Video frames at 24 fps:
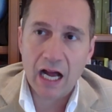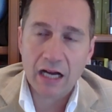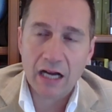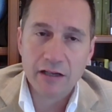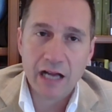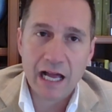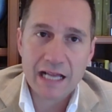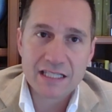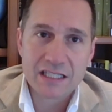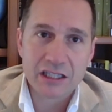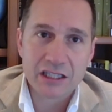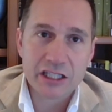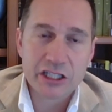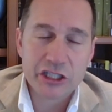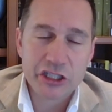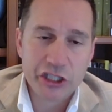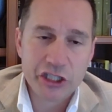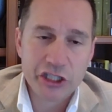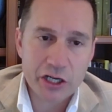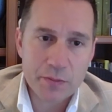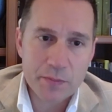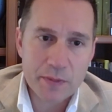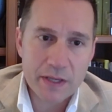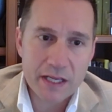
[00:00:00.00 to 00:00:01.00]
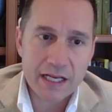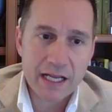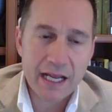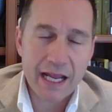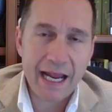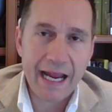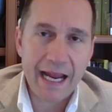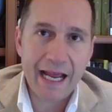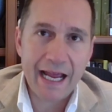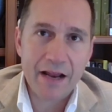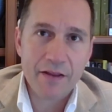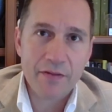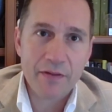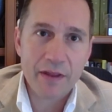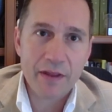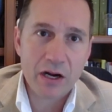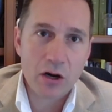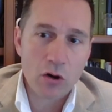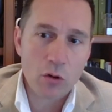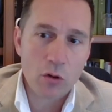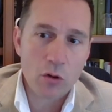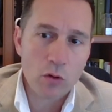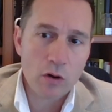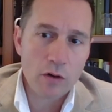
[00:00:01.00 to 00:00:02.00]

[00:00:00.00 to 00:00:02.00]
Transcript: as legitimate, and they are